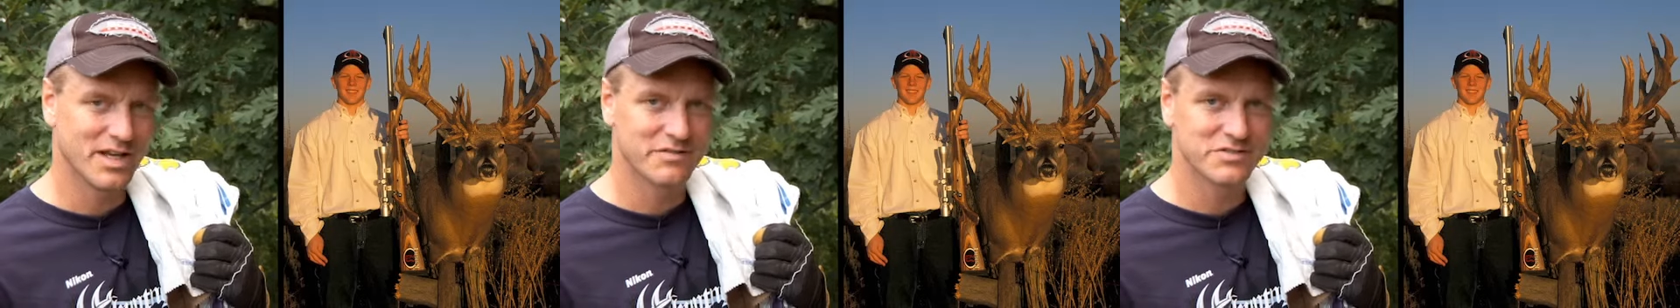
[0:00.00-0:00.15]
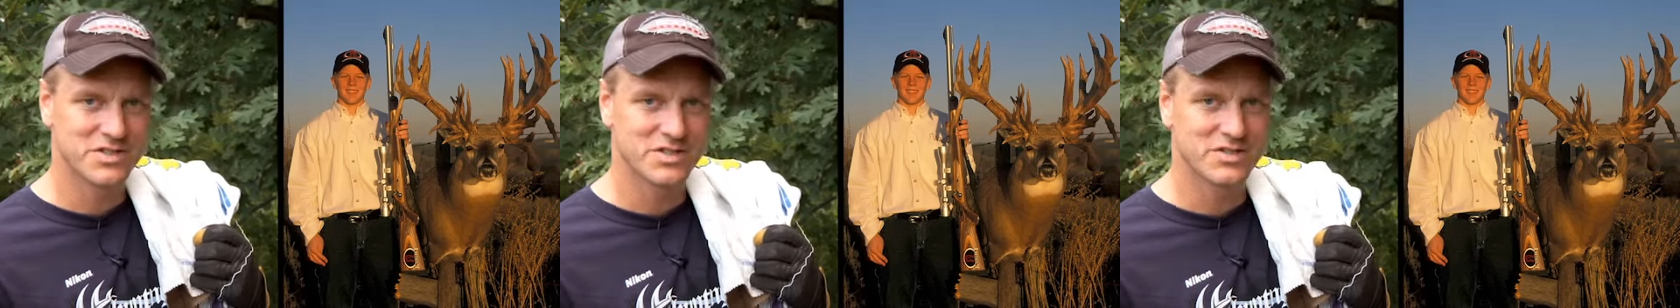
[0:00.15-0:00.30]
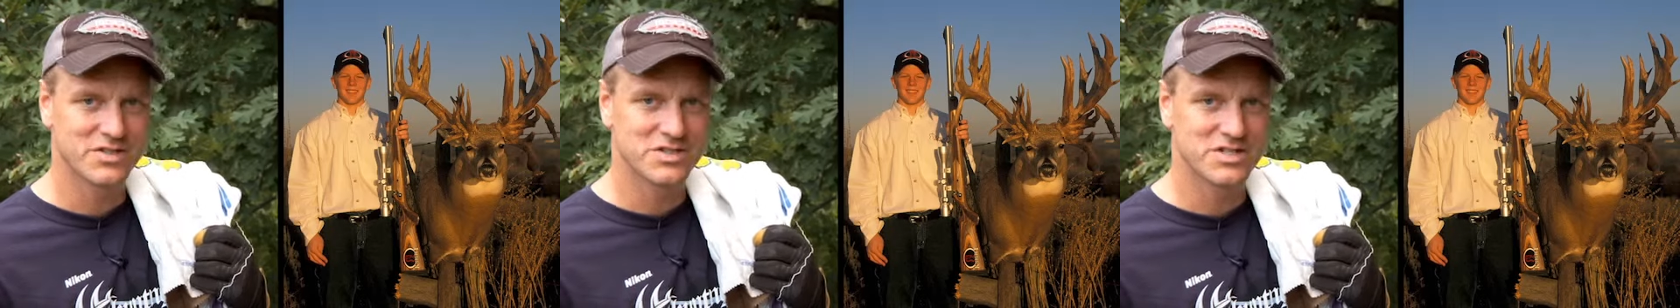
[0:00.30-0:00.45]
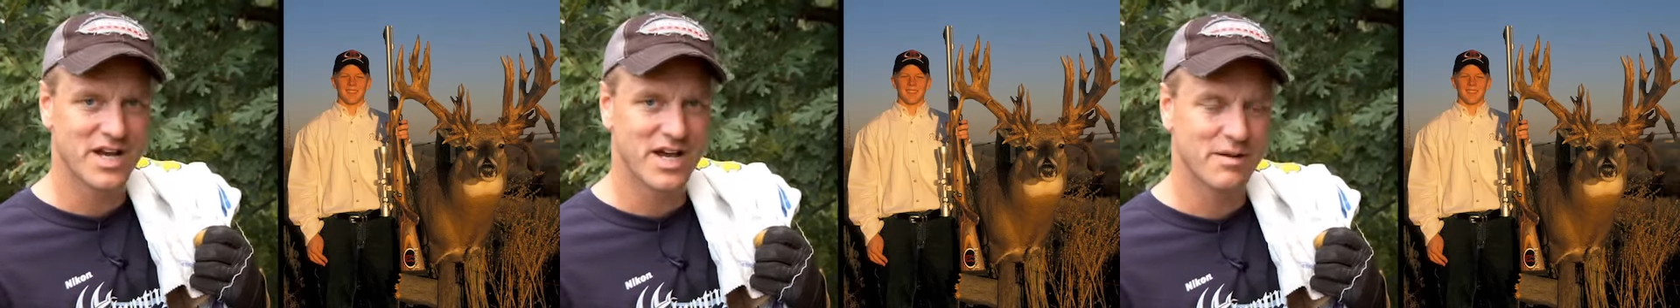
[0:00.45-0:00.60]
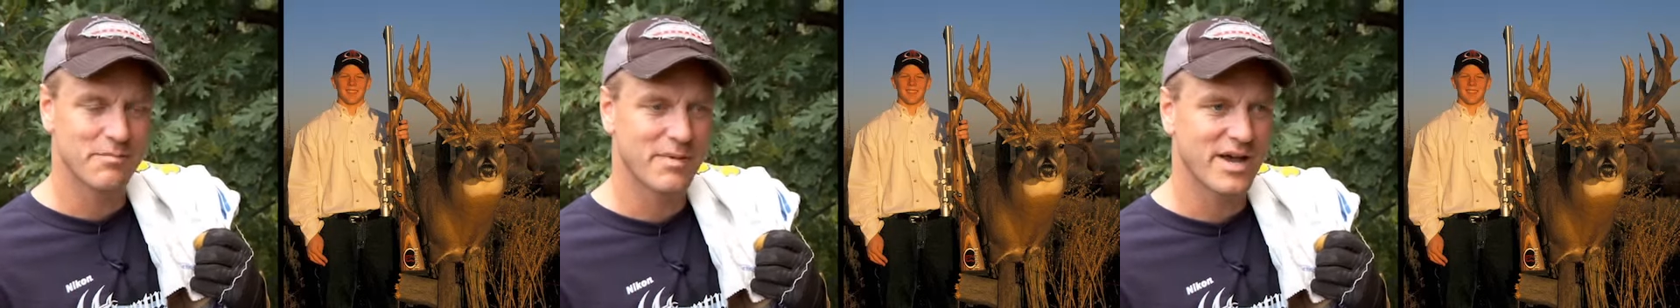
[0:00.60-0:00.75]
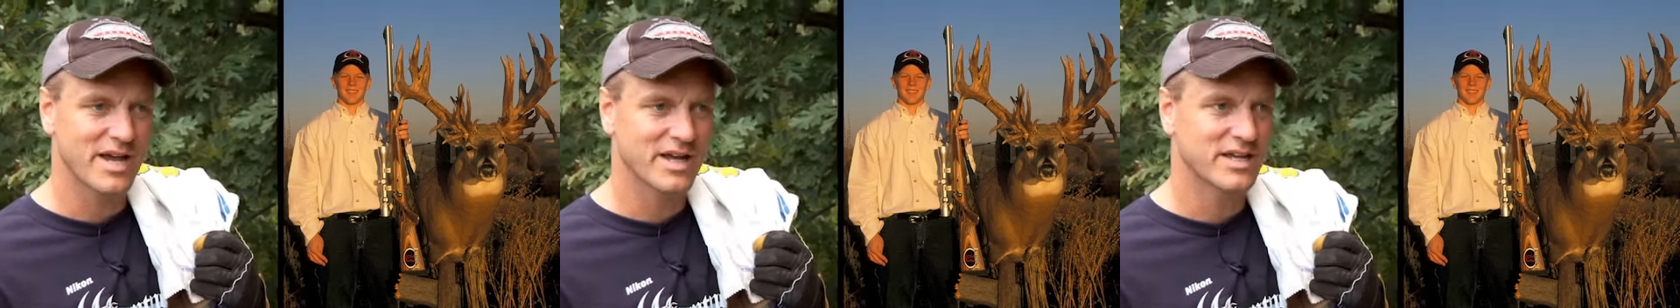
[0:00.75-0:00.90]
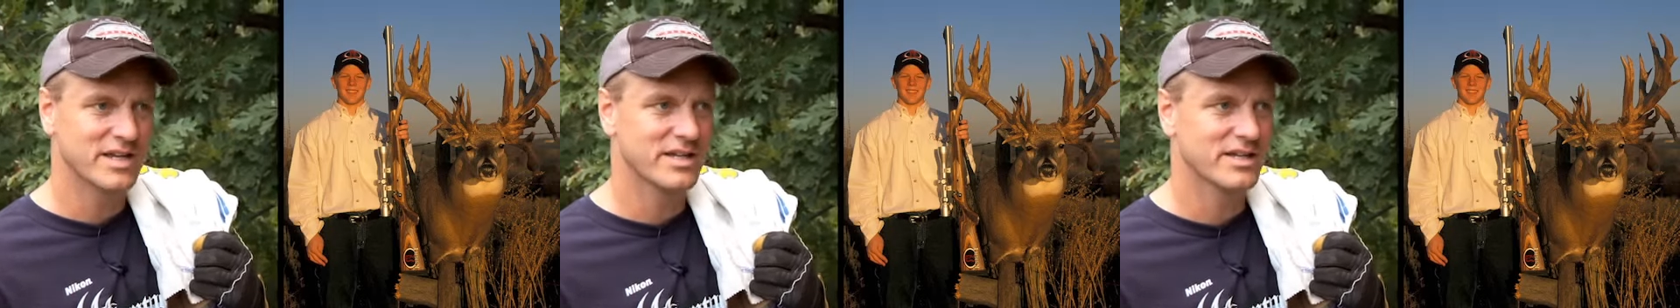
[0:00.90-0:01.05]
Lovstuen shot
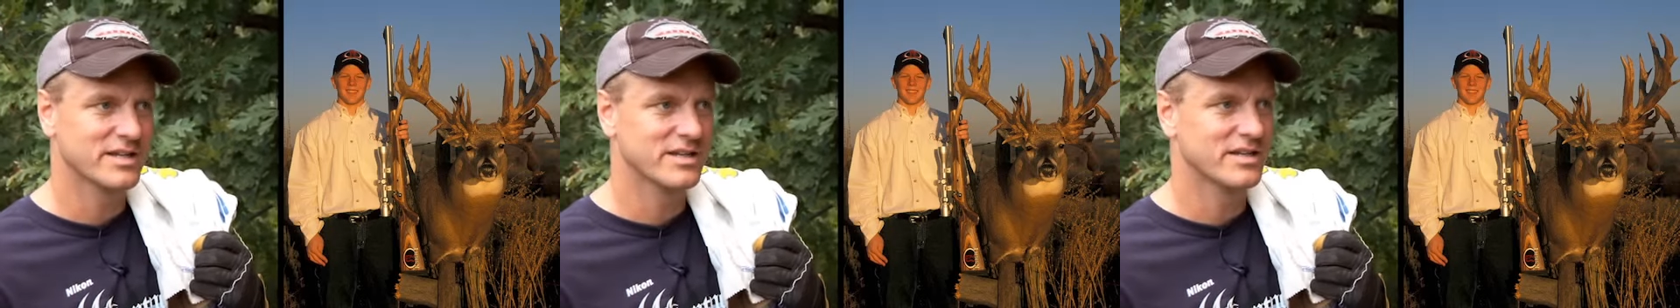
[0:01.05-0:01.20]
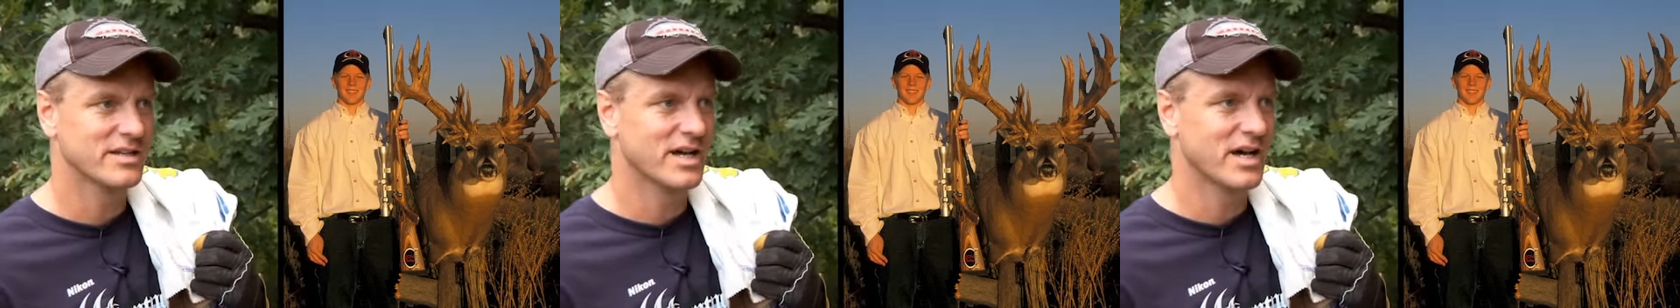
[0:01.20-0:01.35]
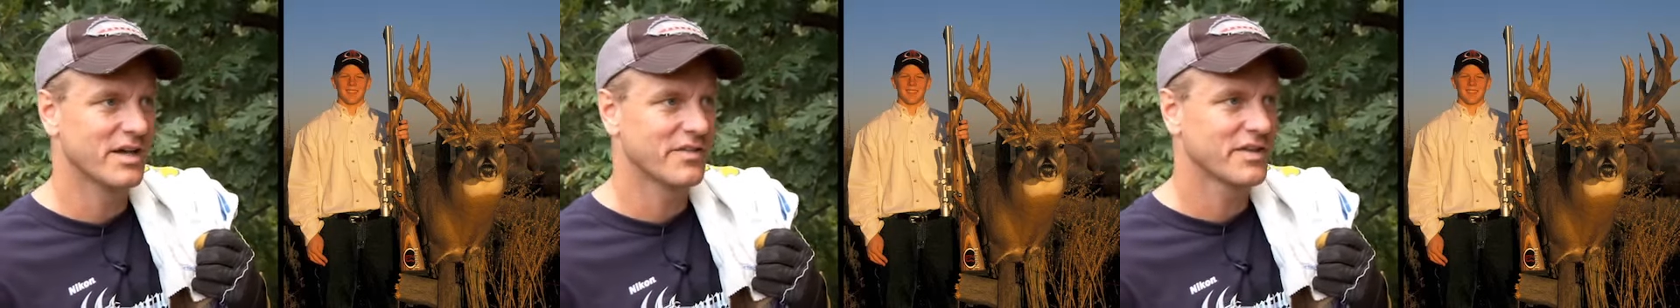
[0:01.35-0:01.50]
back in, uh,